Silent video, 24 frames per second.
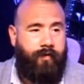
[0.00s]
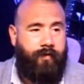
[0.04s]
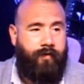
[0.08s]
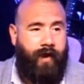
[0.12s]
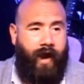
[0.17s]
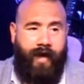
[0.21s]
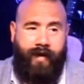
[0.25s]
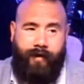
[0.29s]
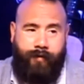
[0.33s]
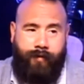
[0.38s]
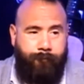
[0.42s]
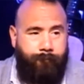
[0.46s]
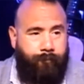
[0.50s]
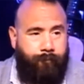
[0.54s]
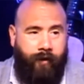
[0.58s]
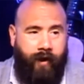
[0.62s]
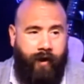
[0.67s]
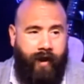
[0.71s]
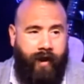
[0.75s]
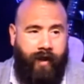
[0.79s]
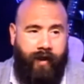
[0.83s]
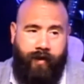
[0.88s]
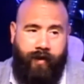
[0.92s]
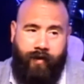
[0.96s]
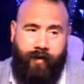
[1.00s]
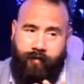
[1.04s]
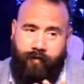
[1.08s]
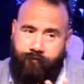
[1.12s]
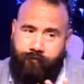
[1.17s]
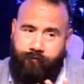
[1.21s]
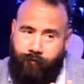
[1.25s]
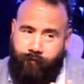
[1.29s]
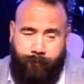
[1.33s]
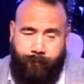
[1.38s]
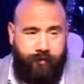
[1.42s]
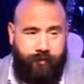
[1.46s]
I didn't pray
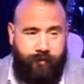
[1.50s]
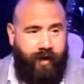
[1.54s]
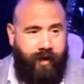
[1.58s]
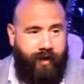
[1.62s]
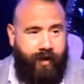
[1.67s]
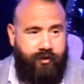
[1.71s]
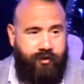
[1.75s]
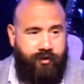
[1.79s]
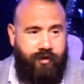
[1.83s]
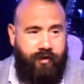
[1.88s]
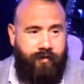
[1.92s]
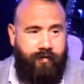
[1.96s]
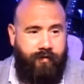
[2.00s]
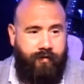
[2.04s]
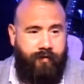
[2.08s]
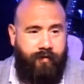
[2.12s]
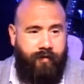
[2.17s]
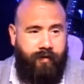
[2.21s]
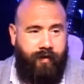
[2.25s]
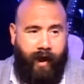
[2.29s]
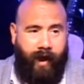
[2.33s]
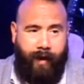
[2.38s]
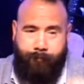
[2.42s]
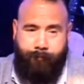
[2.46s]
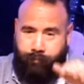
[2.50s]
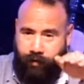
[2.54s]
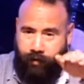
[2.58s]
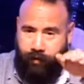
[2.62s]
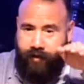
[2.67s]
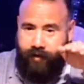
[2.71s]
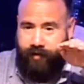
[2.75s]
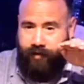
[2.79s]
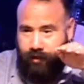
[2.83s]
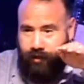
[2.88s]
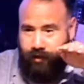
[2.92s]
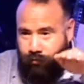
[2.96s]
for protection. I
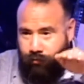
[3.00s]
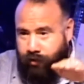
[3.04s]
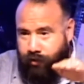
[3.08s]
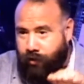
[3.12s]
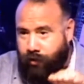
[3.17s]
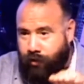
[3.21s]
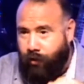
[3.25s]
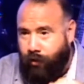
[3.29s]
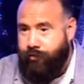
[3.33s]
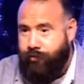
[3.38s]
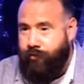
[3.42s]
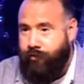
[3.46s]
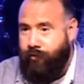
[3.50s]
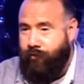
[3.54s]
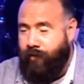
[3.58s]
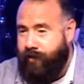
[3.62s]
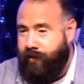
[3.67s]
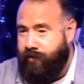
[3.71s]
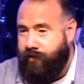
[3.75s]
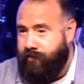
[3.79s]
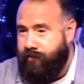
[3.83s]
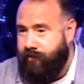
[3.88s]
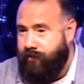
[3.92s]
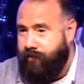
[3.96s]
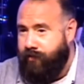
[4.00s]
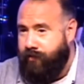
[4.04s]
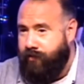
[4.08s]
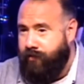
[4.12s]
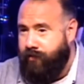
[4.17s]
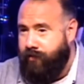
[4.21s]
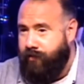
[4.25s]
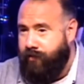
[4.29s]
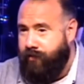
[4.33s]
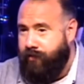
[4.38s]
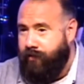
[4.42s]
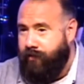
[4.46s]
prayed that you would go through it
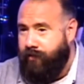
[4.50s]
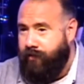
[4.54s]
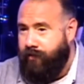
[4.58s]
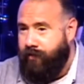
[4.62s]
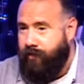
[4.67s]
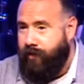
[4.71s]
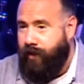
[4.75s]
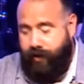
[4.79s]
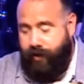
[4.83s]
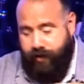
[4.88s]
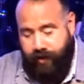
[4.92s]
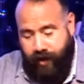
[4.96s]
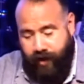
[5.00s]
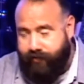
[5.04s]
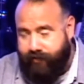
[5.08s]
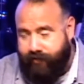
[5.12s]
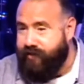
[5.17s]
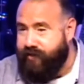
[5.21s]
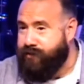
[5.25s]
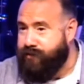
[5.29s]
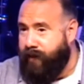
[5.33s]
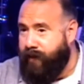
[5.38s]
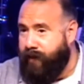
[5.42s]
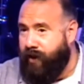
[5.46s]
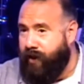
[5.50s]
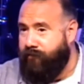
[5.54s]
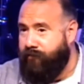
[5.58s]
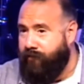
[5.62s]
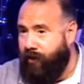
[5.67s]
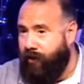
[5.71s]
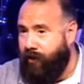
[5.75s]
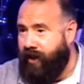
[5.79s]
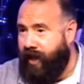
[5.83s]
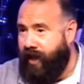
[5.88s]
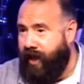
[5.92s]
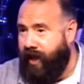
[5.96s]
and not despair of
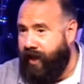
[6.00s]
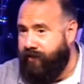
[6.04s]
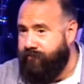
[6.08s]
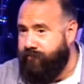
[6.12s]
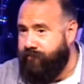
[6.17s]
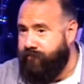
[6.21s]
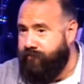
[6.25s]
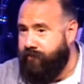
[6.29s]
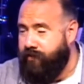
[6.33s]
all life.